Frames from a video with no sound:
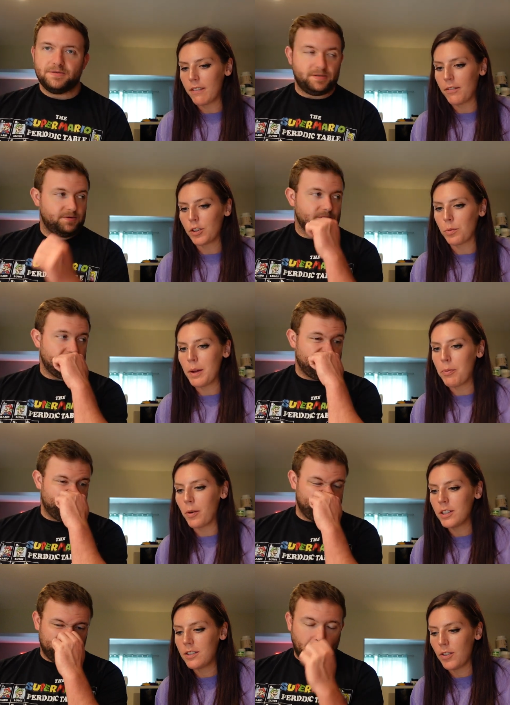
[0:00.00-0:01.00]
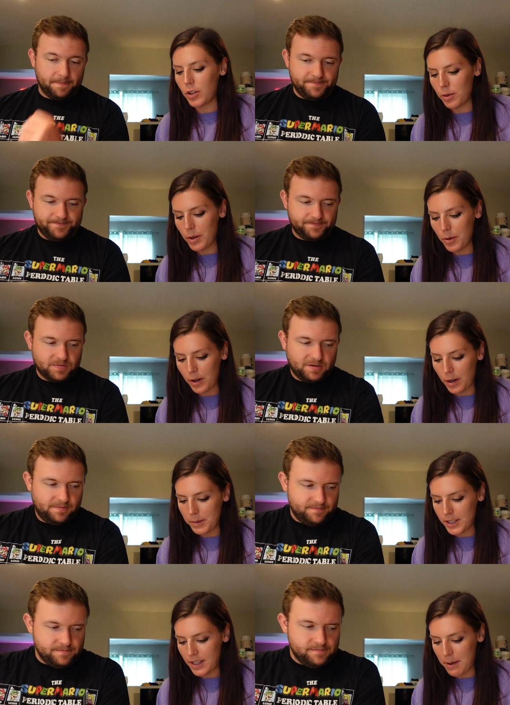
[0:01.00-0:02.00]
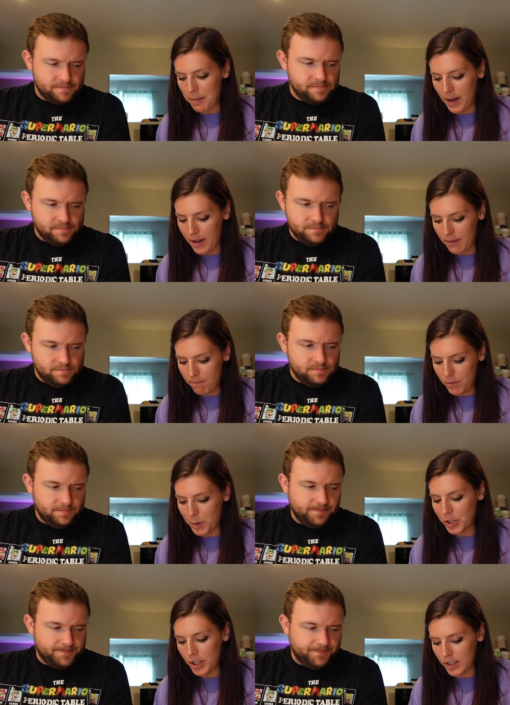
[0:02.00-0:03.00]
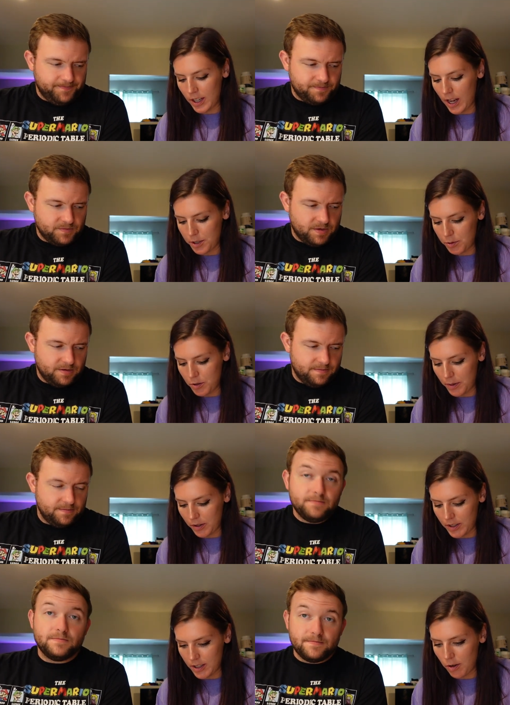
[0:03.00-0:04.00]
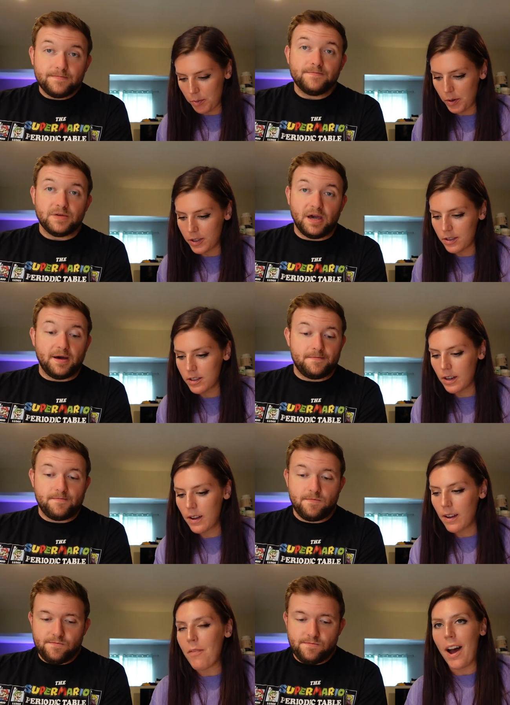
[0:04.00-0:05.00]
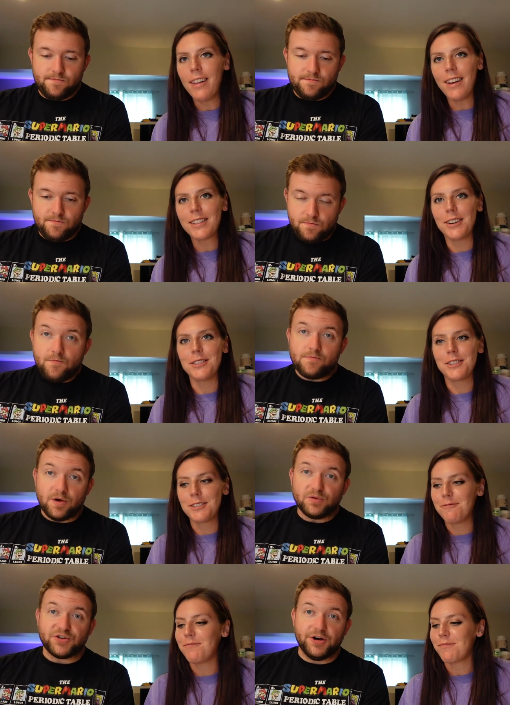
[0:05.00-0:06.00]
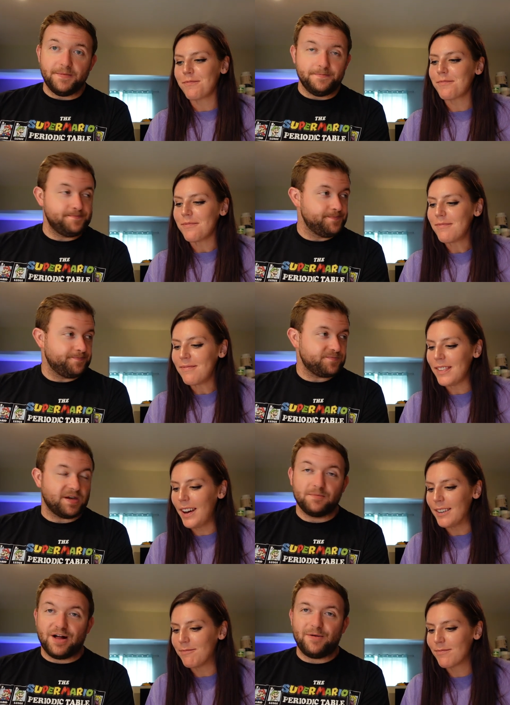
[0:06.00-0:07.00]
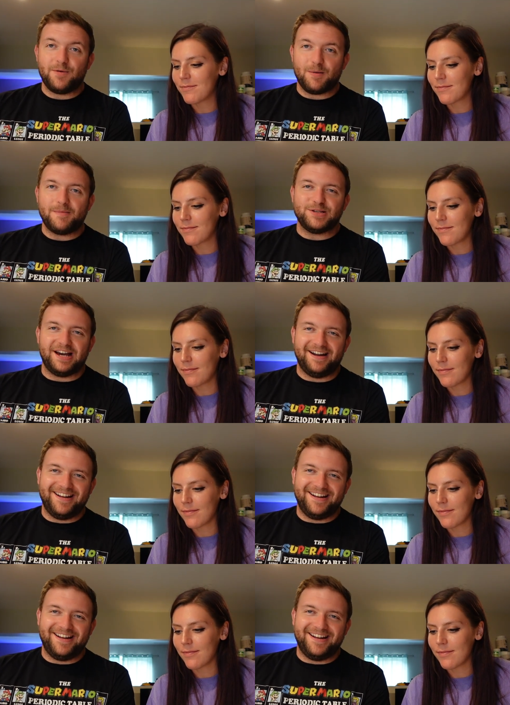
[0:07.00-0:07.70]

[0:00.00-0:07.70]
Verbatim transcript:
Speaker 1: And for three points for a three quarter cup, that's not bad. Especially because the cashew milk is zero points. Yeah. I like those.
Speaker 2: That was good. Yeah. Glad we remembered that.